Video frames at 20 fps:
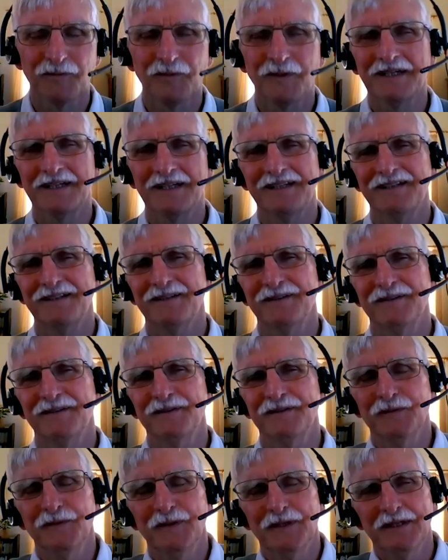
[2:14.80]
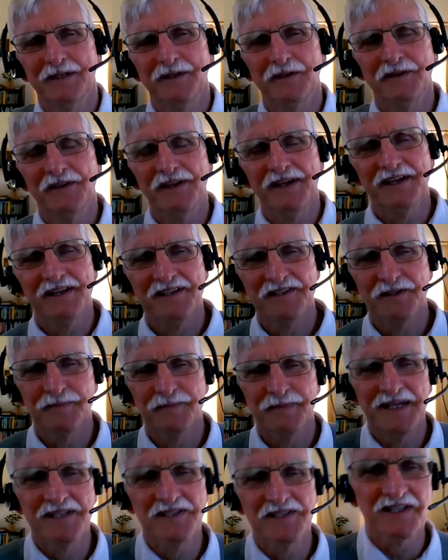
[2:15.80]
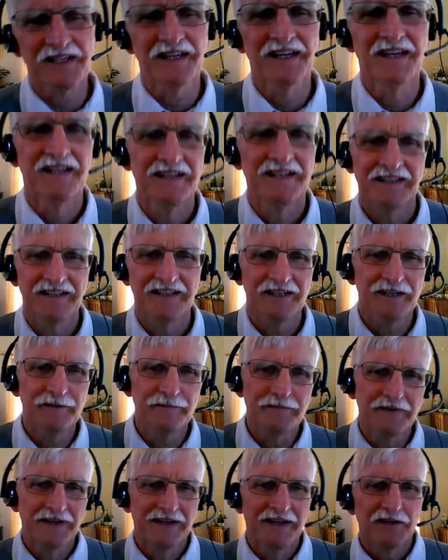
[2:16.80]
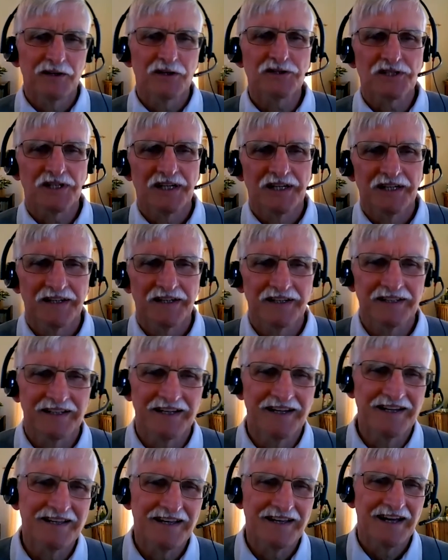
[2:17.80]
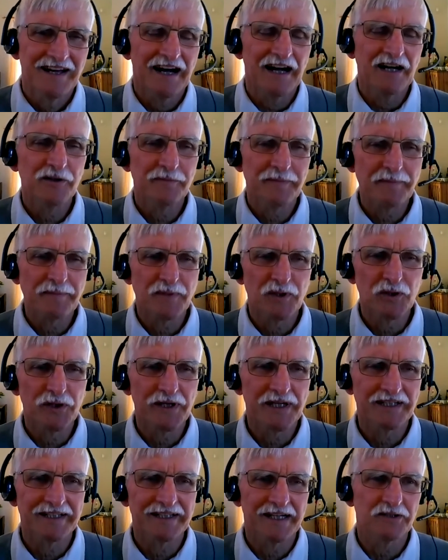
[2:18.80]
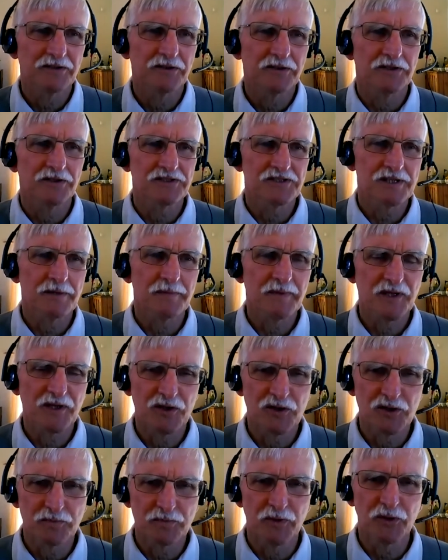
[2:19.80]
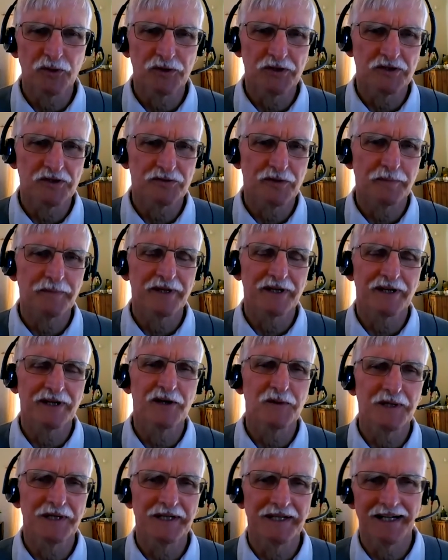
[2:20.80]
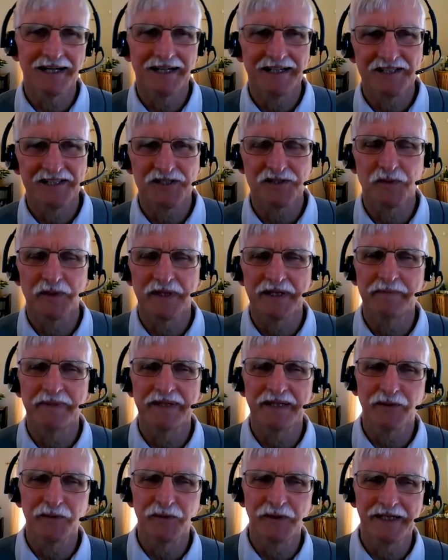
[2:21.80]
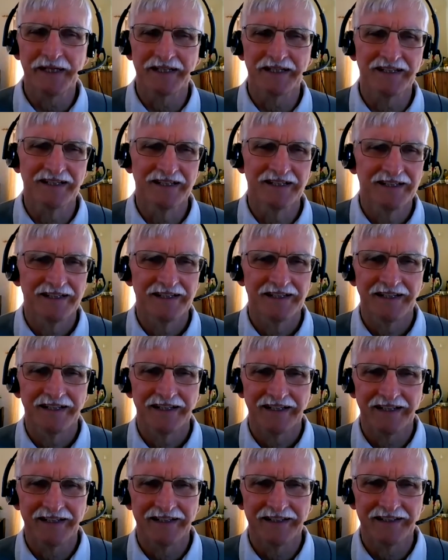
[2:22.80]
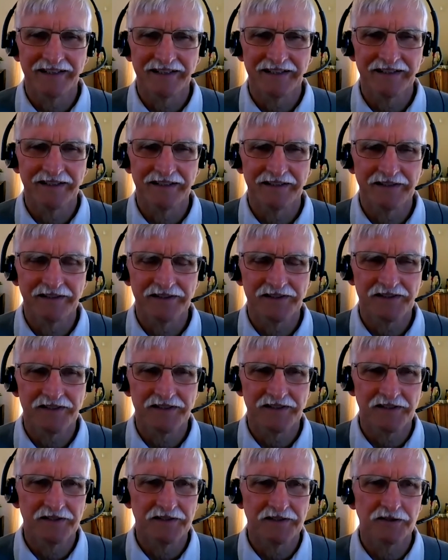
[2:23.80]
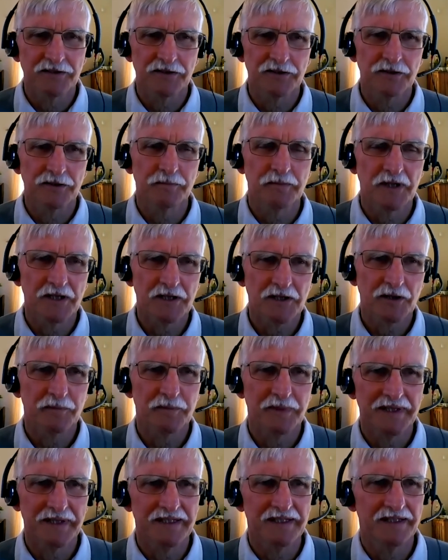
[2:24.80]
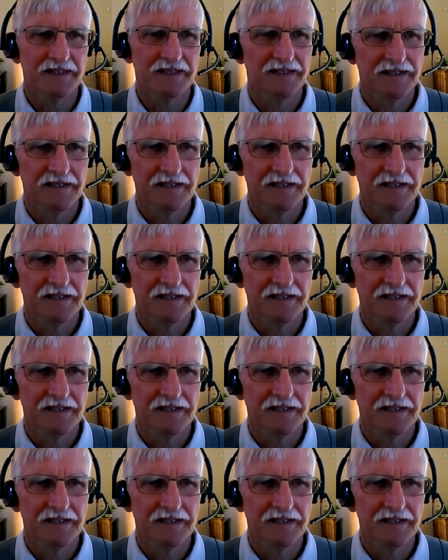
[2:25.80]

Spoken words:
Wow, that is amazing. Because I remember looking down on some of those borders from the Golan Heights way back when, and it's a remarkably